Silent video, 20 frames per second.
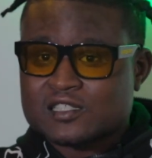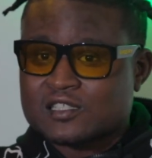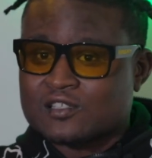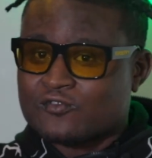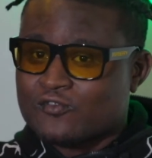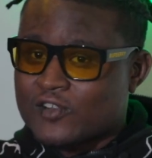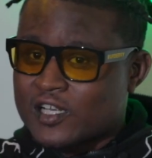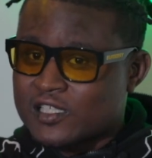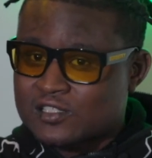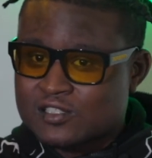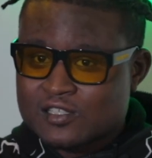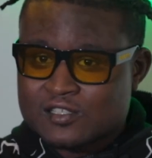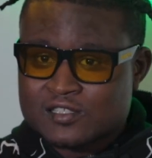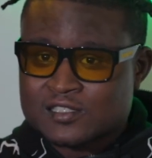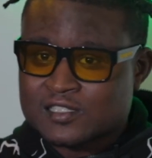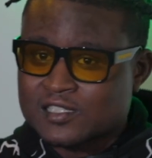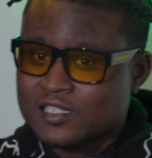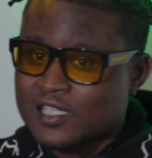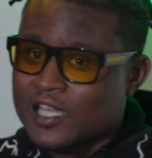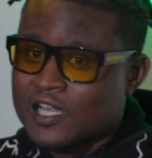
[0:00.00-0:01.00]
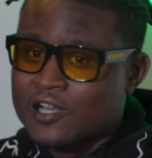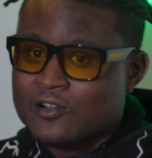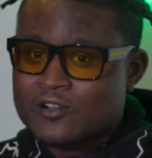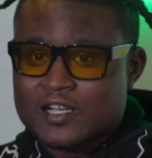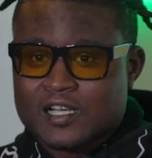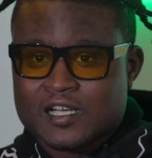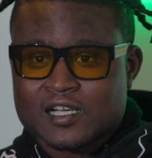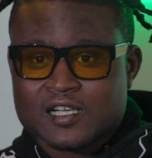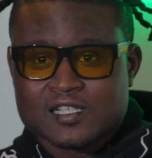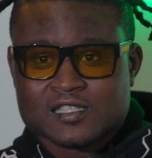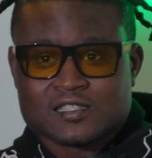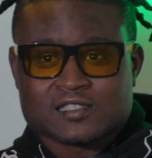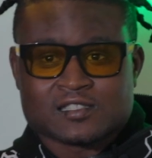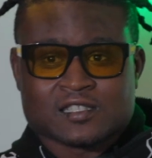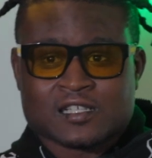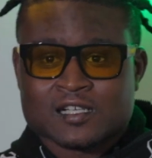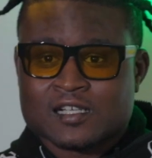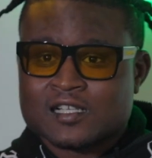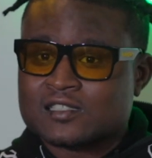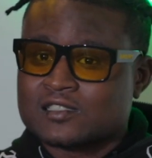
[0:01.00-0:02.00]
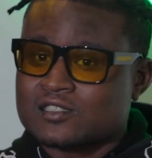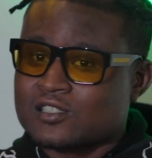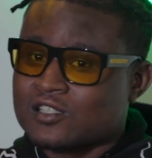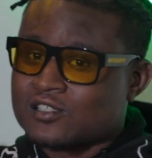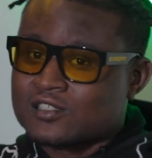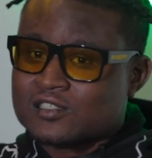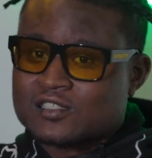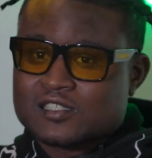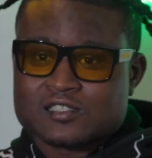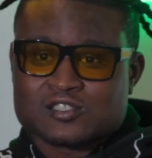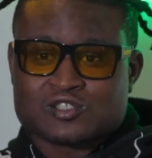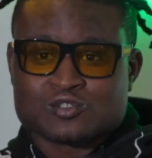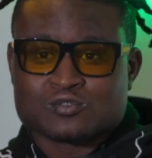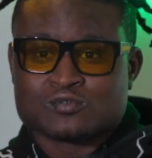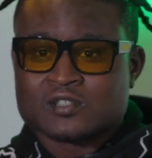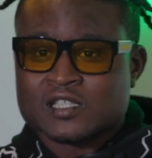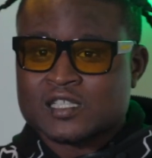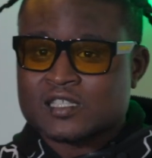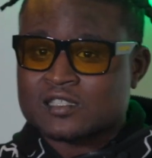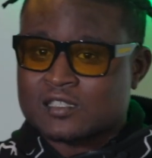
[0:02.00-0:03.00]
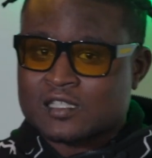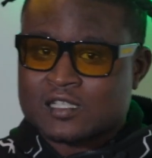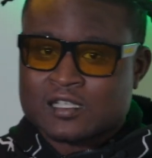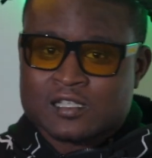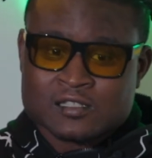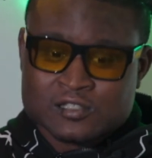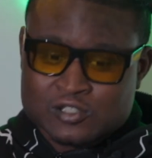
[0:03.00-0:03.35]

These fights turn into carrying guns. The guns turn into shooting niggas.